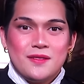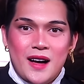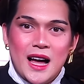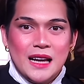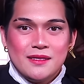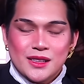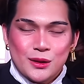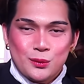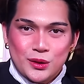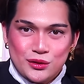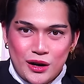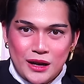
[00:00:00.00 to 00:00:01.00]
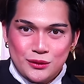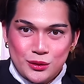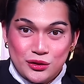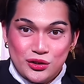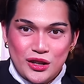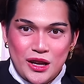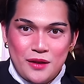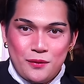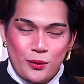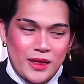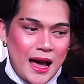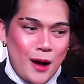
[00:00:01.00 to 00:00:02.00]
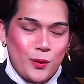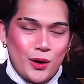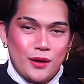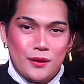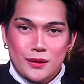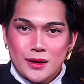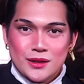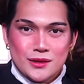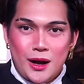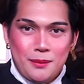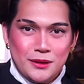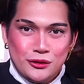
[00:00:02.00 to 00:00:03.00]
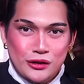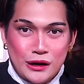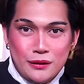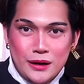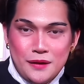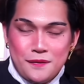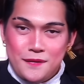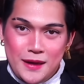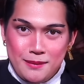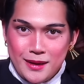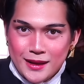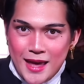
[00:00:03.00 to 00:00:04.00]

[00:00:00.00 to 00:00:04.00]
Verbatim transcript: vibes that we're trying to achieve with our Tom and Jerry female